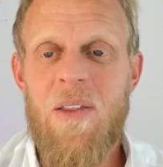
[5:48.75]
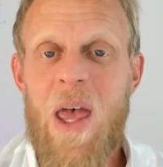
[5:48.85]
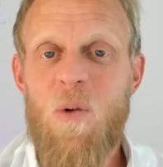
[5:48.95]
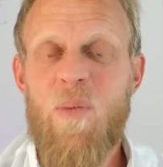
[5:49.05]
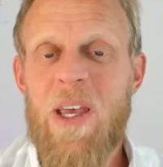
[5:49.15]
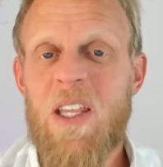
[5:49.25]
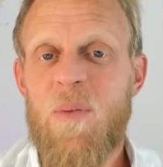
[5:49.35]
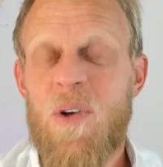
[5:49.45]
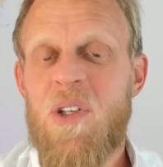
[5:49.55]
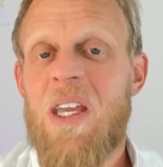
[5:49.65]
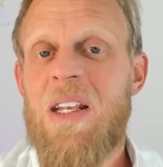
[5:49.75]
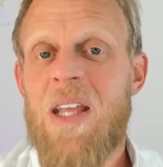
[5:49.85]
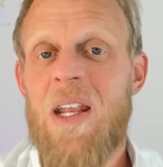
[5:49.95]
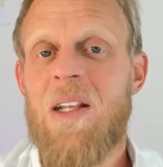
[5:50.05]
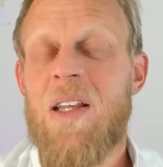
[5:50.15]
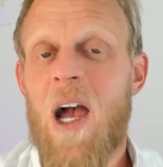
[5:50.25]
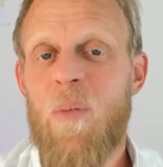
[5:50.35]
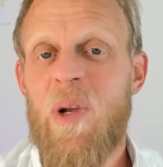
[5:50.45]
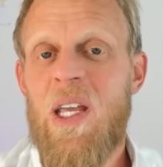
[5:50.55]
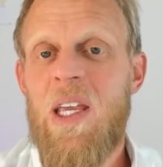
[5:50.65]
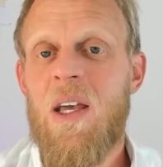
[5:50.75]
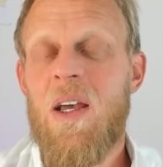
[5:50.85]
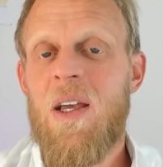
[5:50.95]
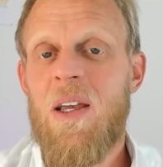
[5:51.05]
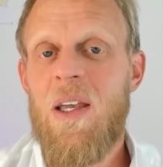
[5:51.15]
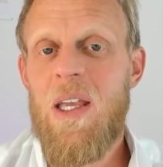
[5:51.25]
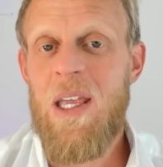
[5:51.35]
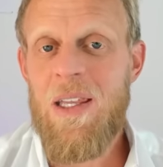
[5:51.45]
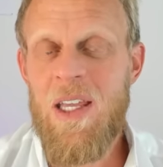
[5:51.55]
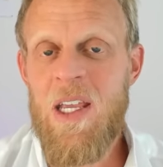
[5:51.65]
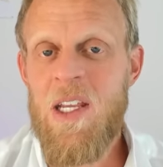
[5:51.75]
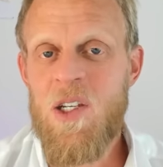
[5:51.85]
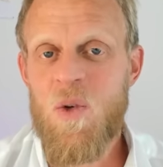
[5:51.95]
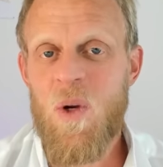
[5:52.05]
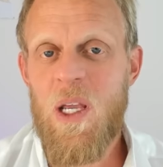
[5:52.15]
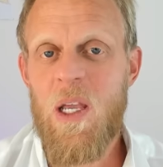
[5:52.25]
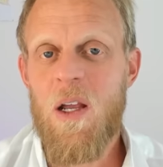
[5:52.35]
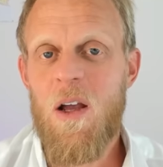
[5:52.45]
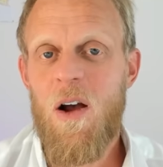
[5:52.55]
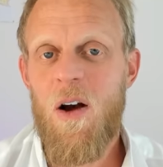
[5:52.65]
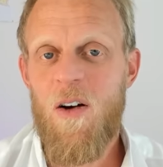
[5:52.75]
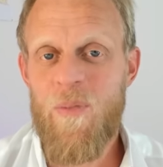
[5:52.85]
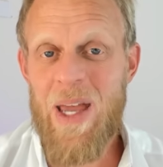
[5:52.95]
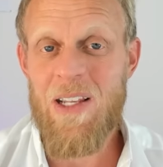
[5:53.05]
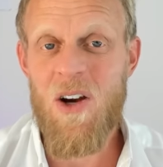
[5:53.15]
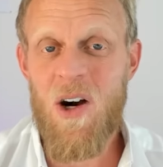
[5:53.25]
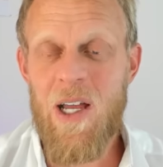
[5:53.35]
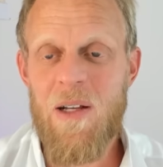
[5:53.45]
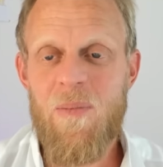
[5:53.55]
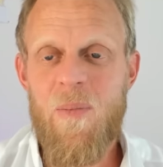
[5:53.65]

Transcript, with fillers: That would make it the most indebted company in the history of mankind.